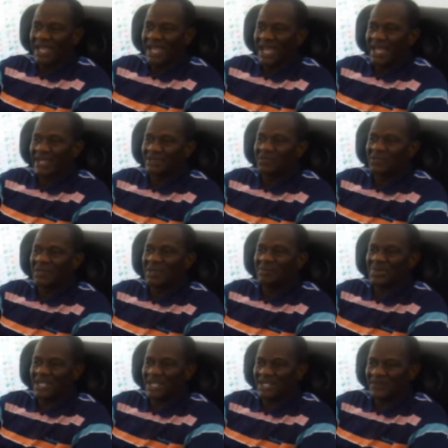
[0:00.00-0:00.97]
And we
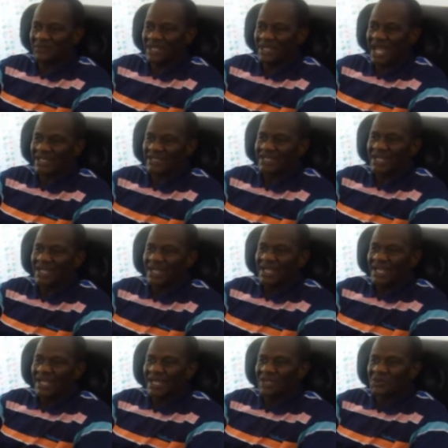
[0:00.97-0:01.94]
believe that
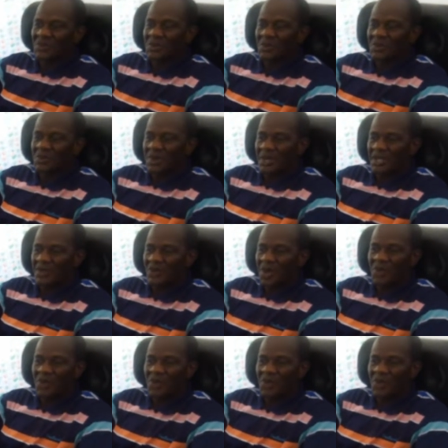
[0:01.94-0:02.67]
it will go a